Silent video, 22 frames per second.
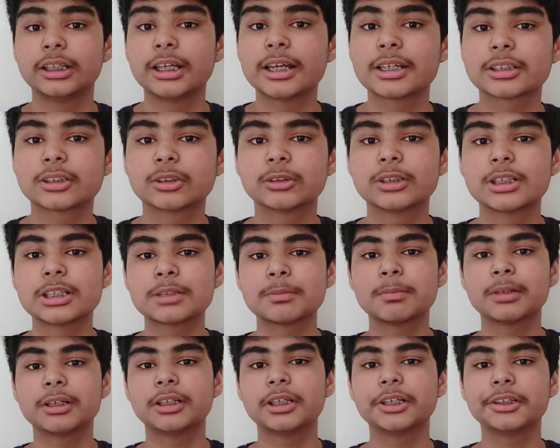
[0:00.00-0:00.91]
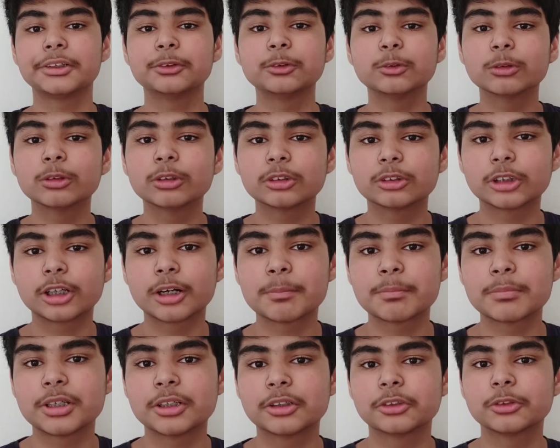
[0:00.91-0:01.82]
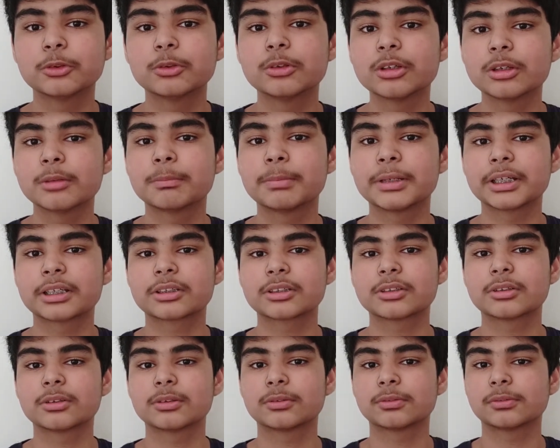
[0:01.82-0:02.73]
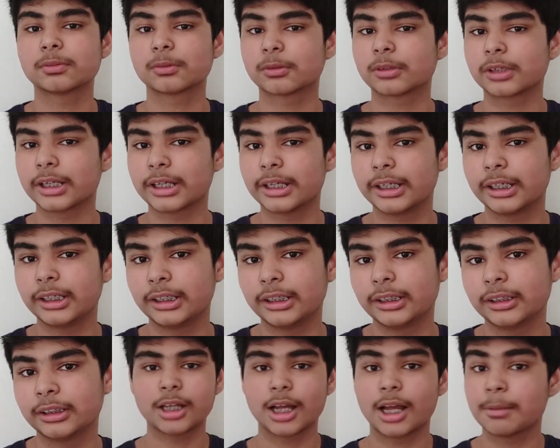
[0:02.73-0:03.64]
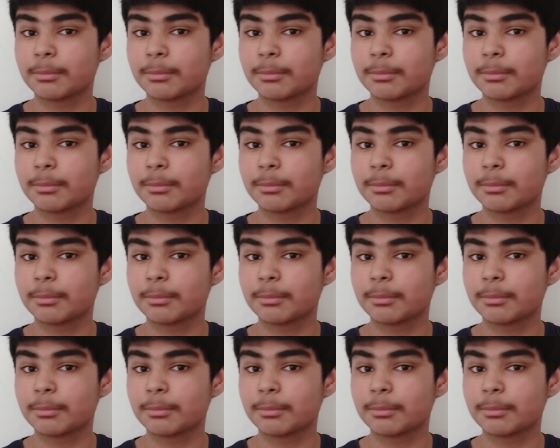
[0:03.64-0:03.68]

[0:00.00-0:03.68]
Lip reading: Yeah, so this Monday Google dropped their Google Pixel 4a.